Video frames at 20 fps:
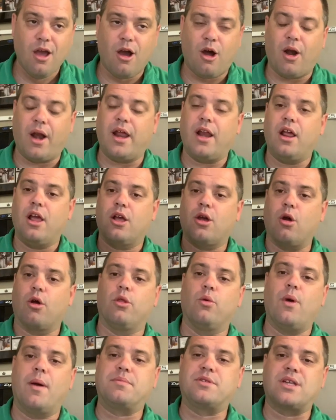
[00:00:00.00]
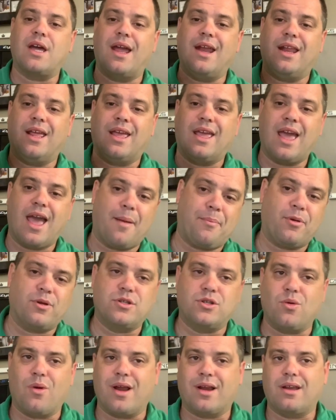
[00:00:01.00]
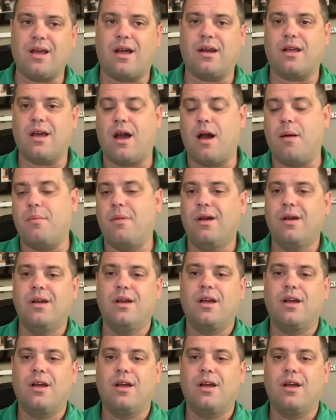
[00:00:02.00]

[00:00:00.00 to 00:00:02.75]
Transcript: All right, go to the website, CappersDirect.com.